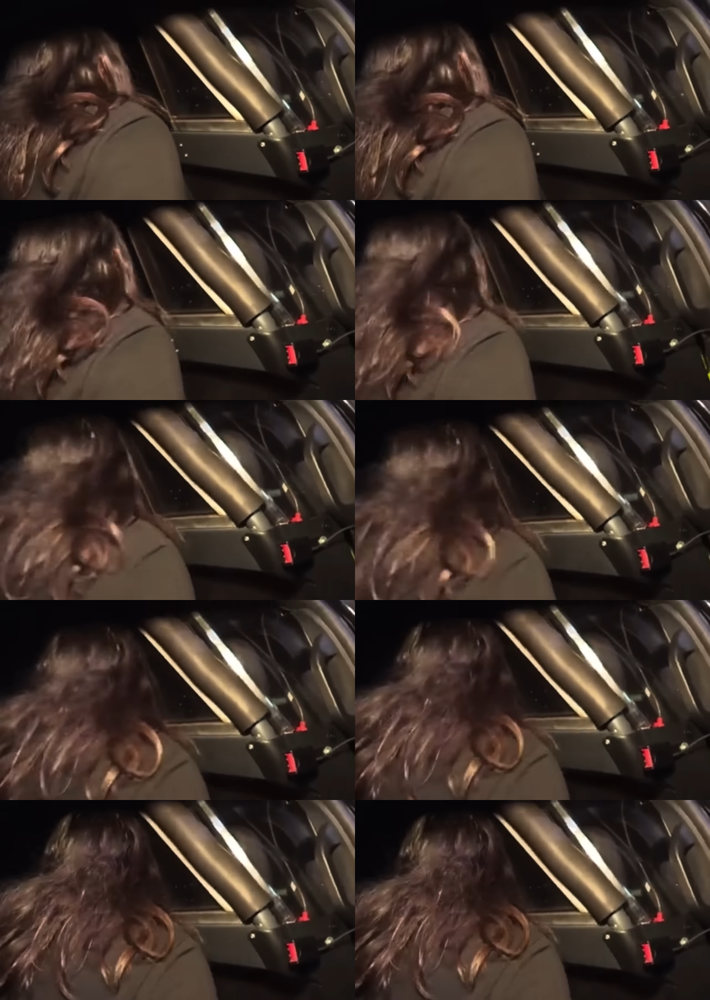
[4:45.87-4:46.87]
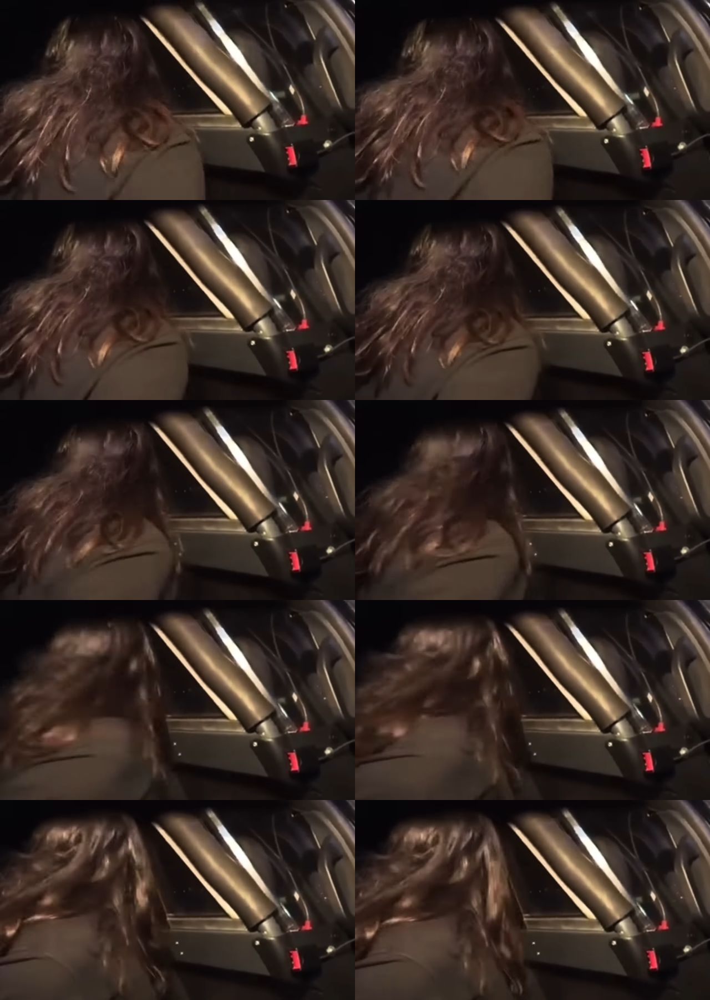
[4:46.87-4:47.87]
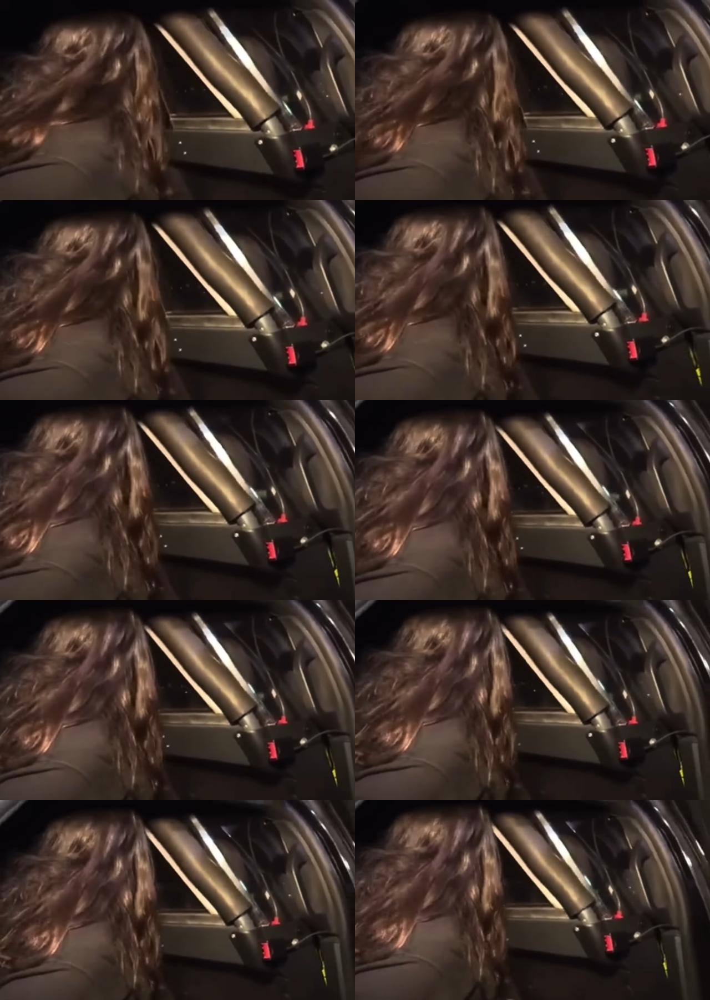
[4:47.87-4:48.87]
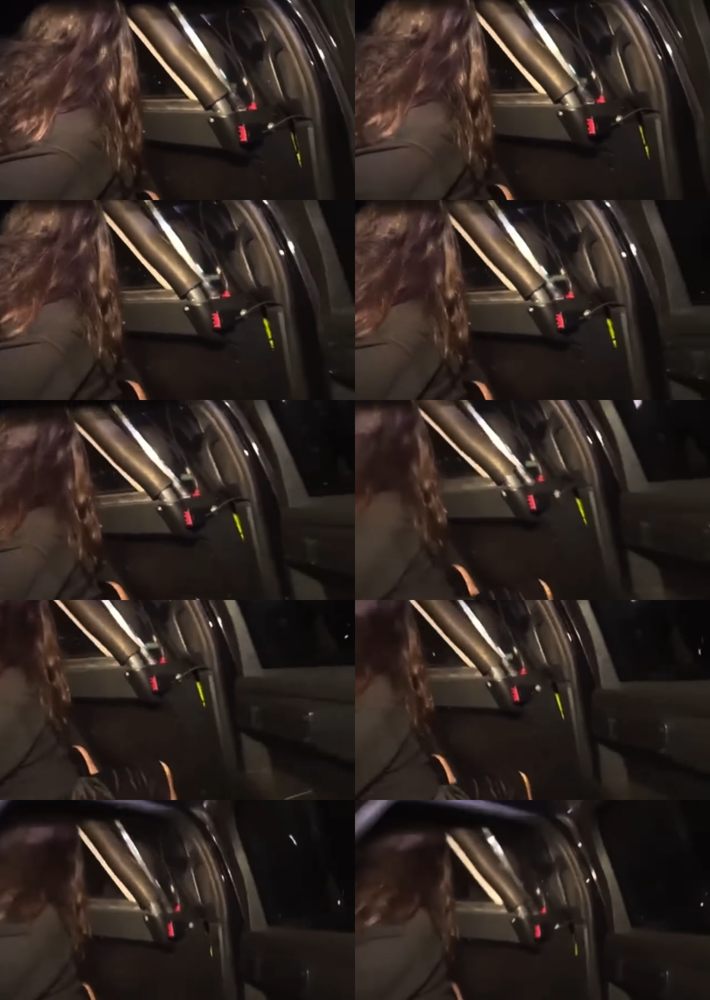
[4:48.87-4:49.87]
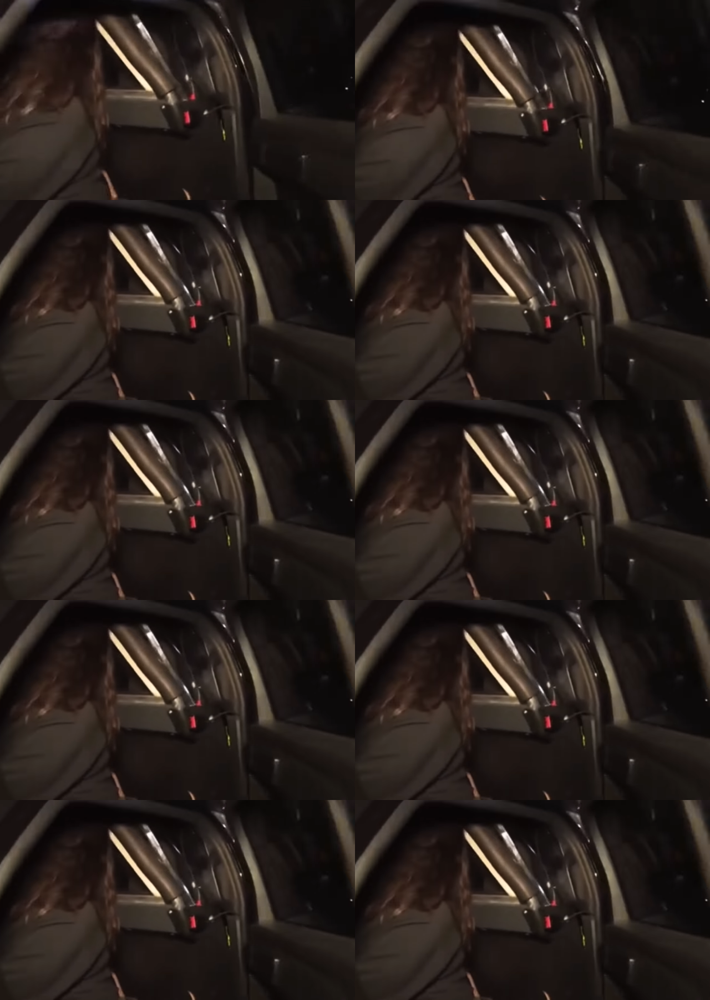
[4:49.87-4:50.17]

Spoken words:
No face is visible, so there are no lips to read.